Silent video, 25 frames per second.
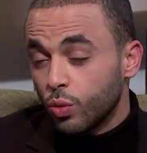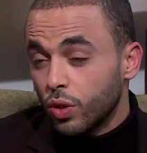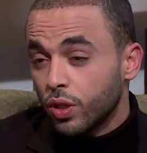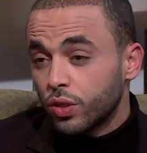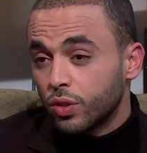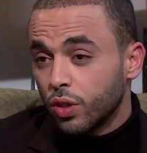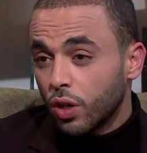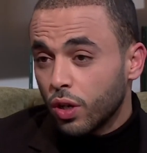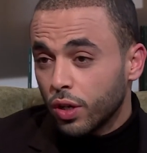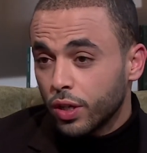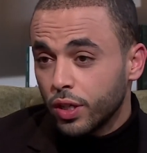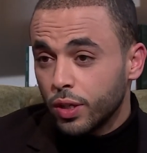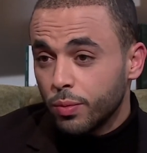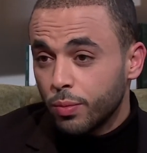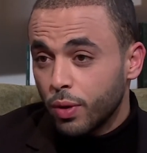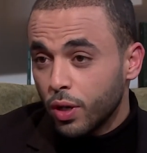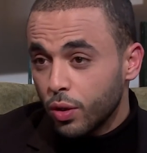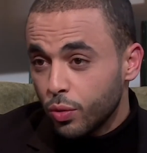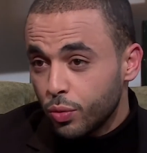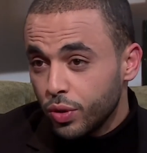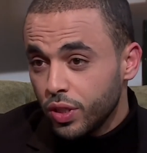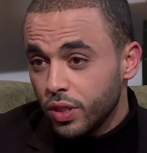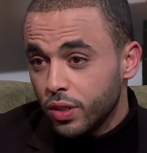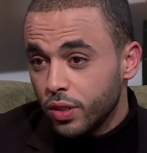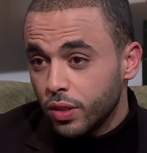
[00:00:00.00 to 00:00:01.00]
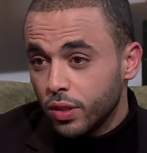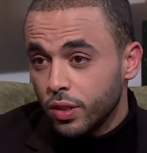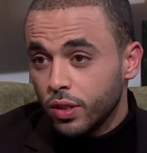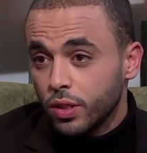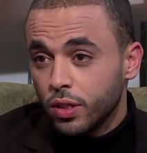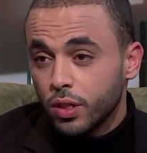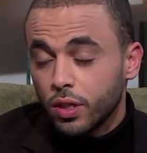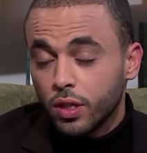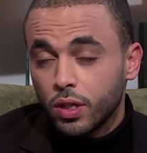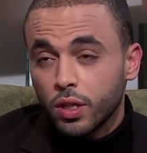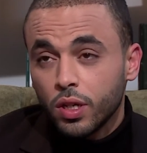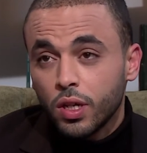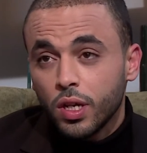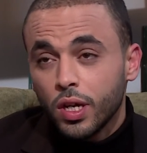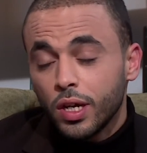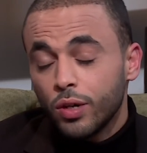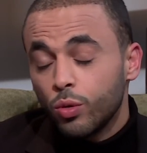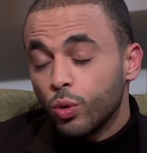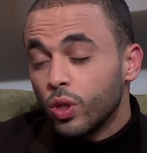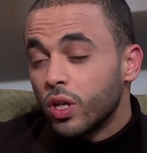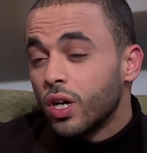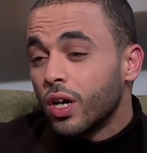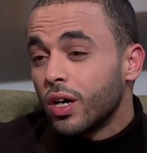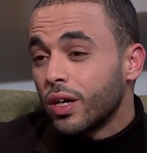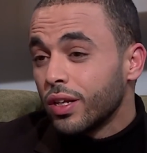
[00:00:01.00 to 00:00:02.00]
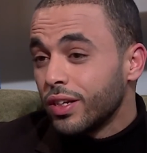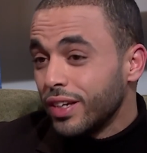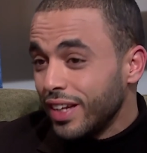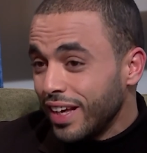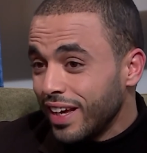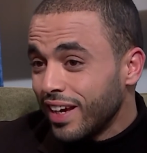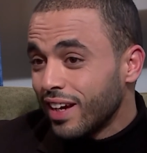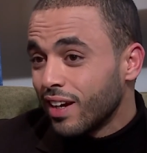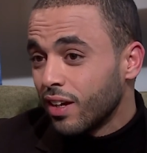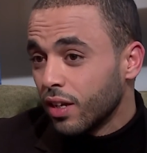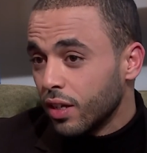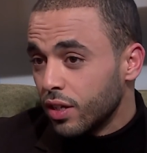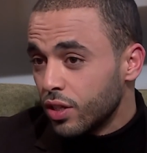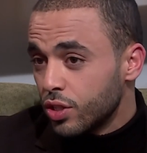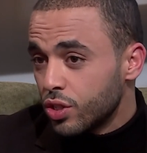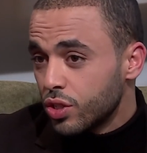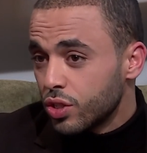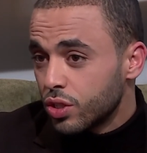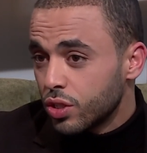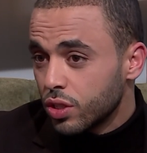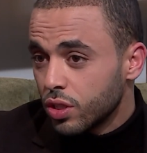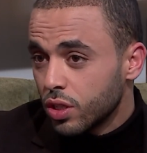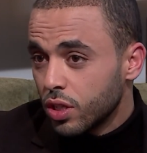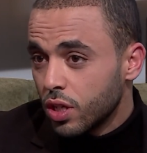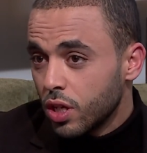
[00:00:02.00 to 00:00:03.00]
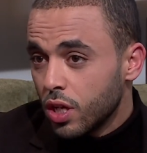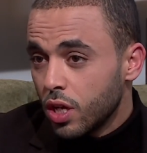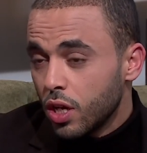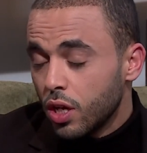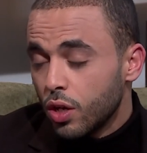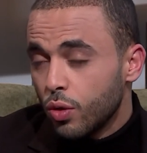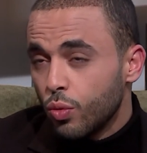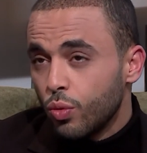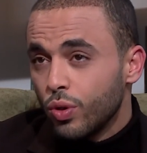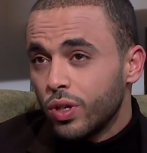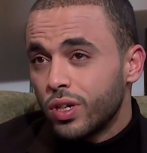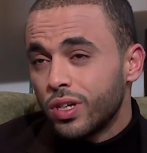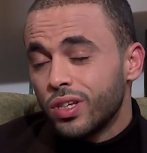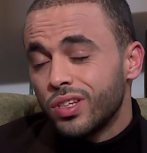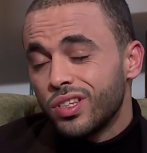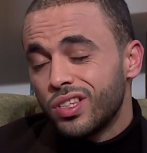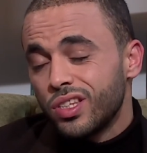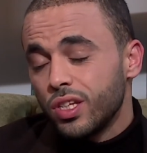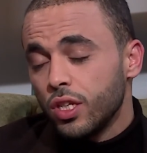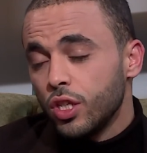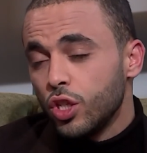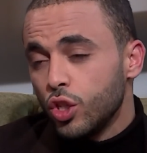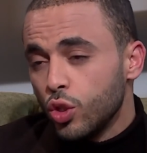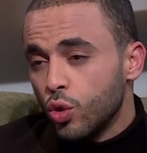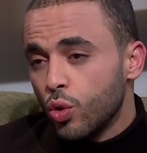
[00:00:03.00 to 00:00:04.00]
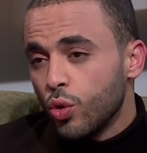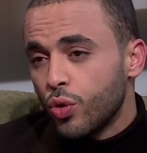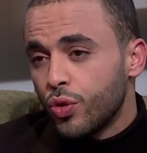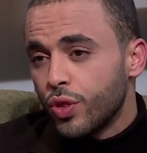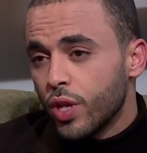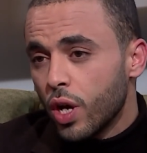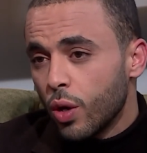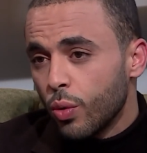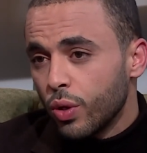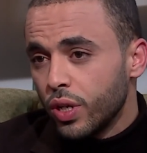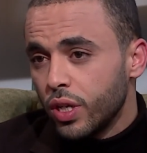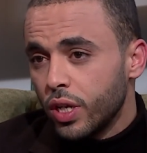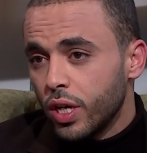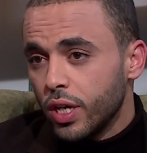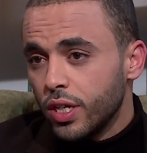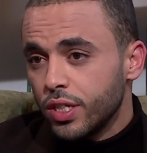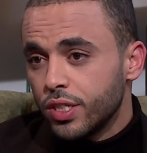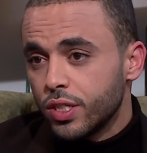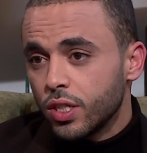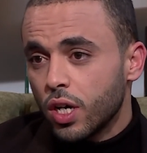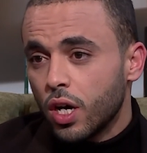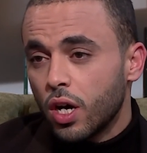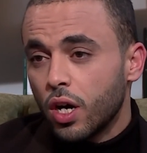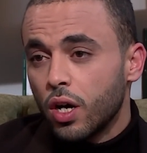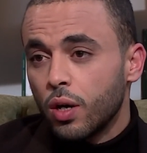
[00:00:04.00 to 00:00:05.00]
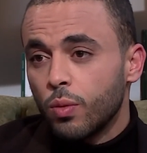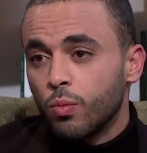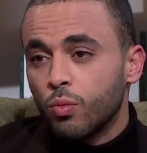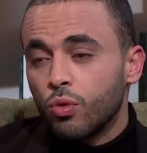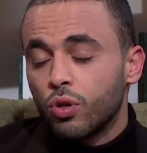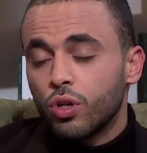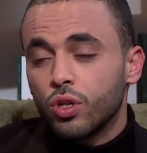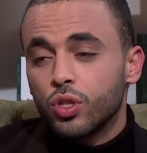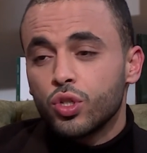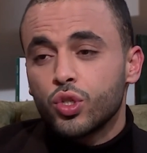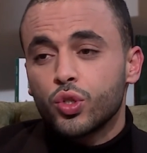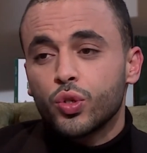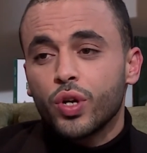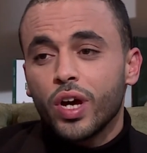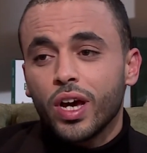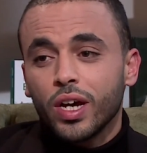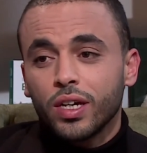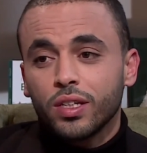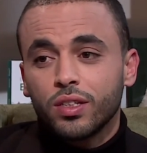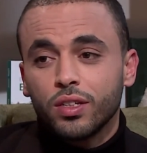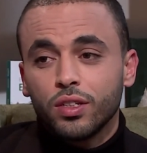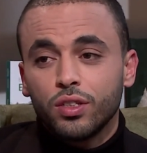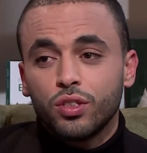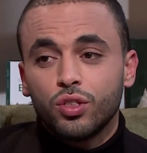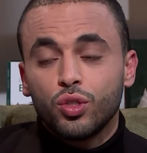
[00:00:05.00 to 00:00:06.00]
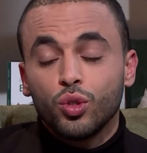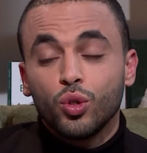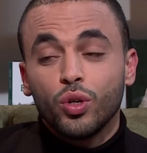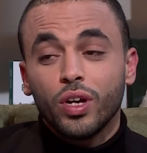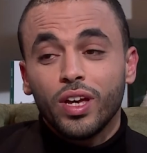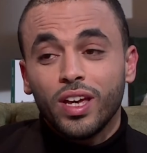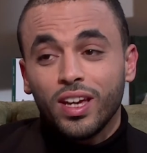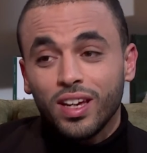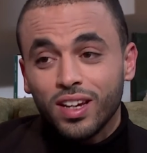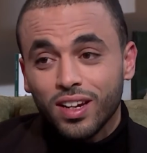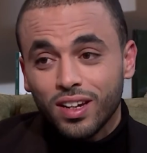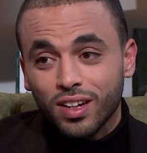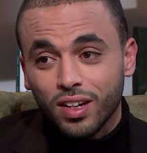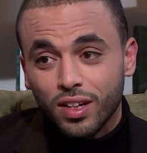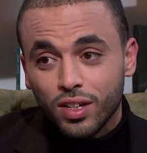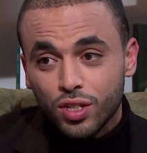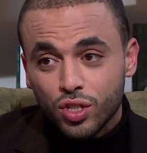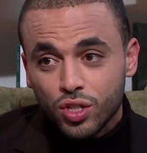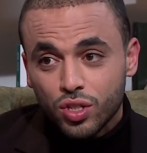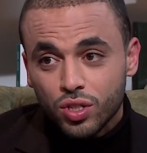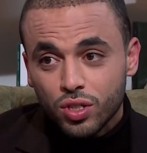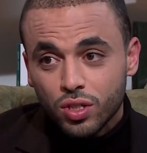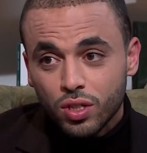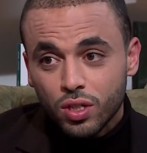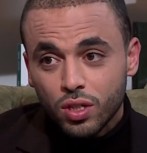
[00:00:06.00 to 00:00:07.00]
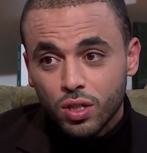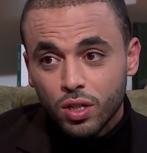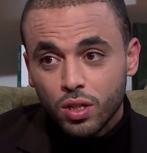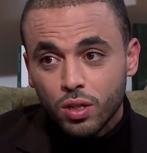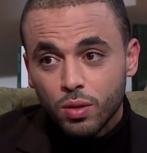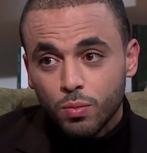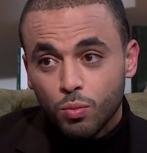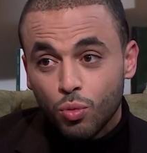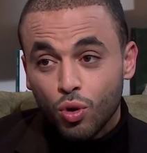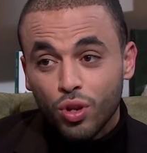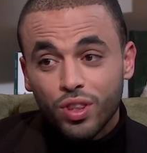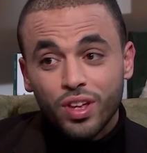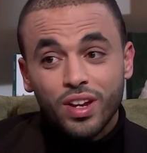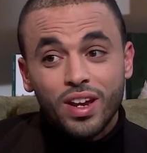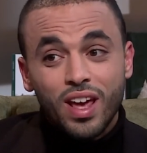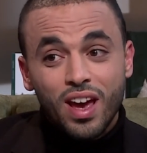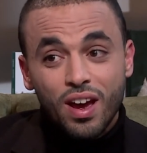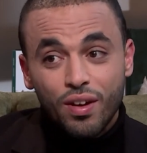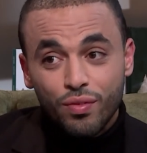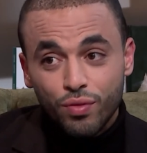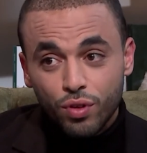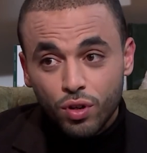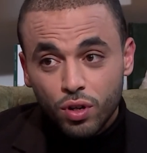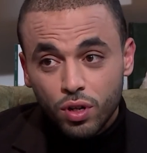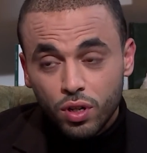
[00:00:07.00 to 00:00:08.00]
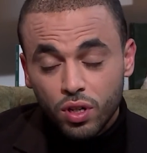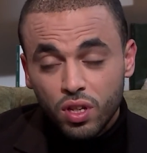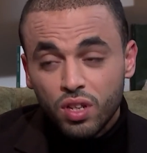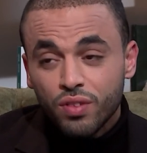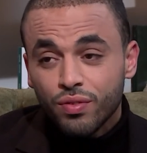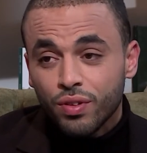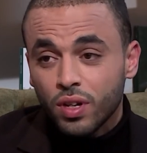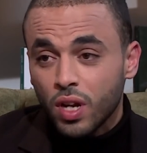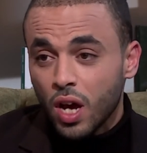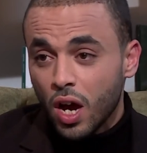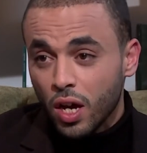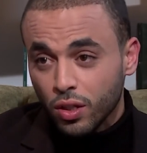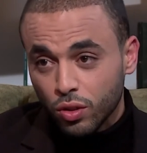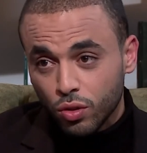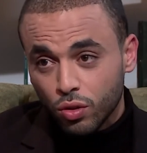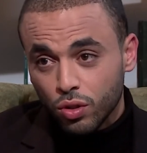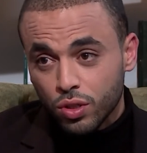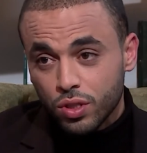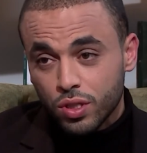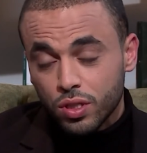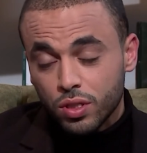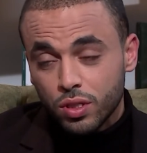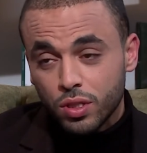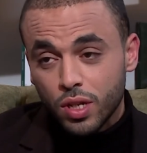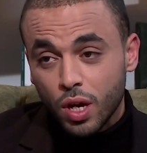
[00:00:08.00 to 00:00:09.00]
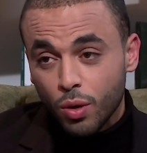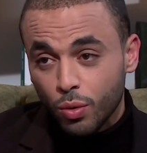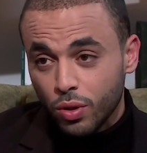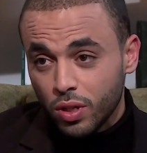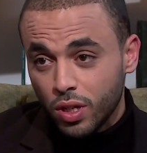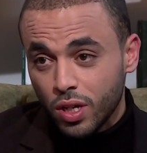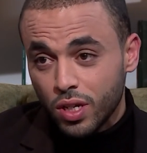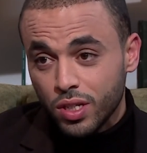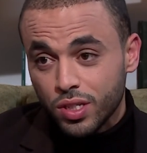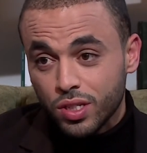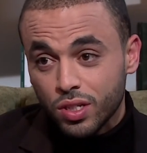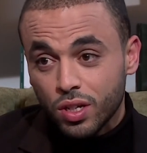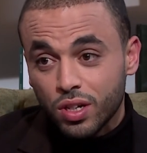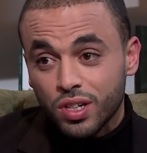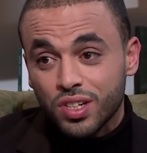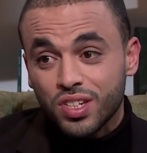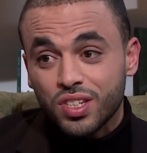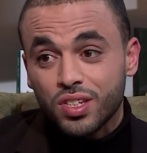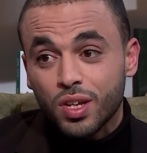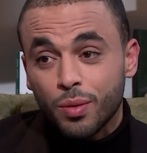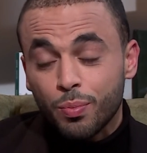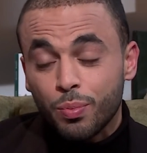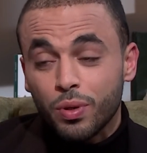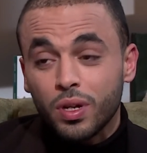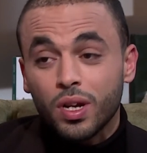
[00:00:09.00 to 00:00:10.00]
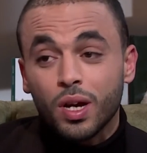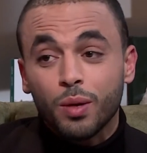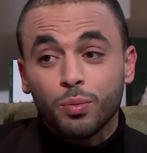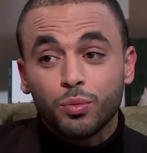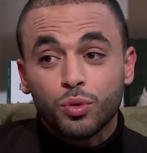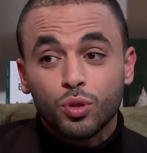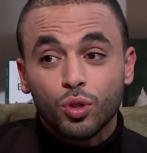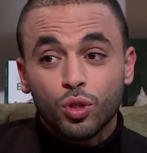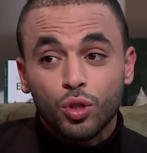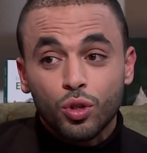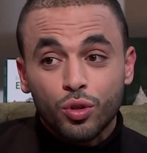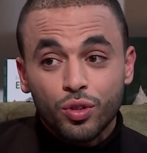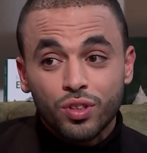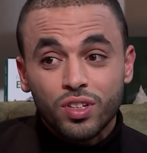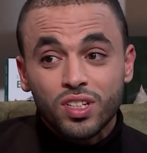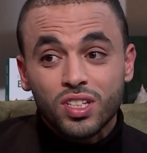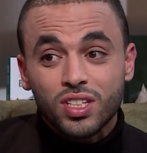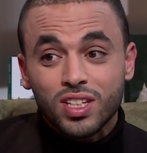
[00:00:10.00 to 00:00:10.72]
talking about reading here. Regarding English, we can see youth nowadays are more attracted to English more than ever. Even adults nowadays are stepping up to learn this